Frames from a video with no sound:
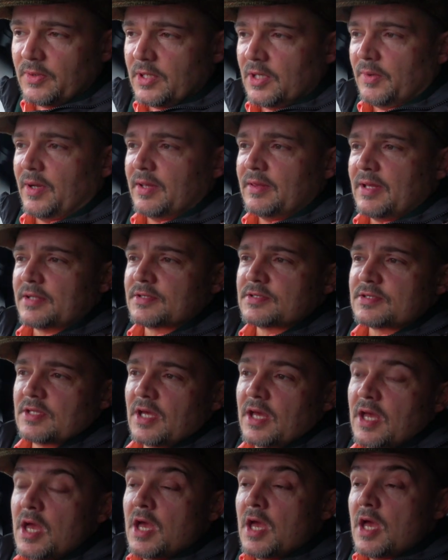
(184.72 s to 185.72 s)
So, anyway, that's
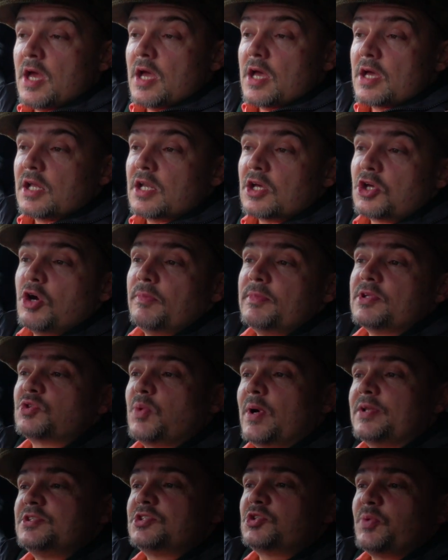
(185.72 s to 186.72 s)
uh, going to come in
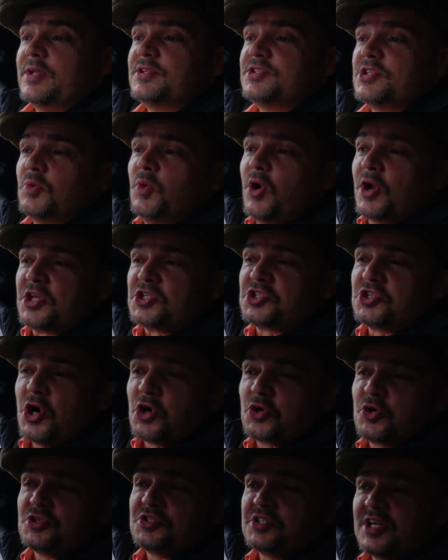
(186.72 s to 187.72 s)
2021. It's
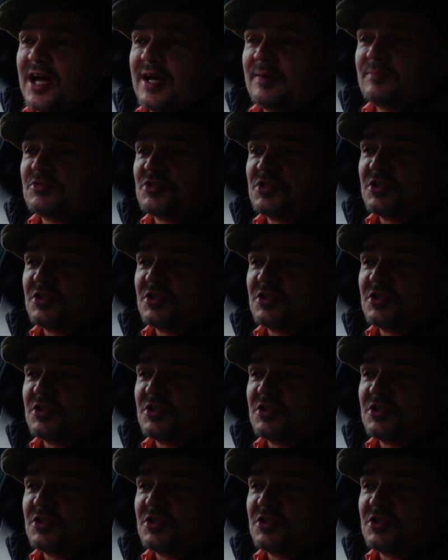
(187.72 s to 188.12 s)
not a good time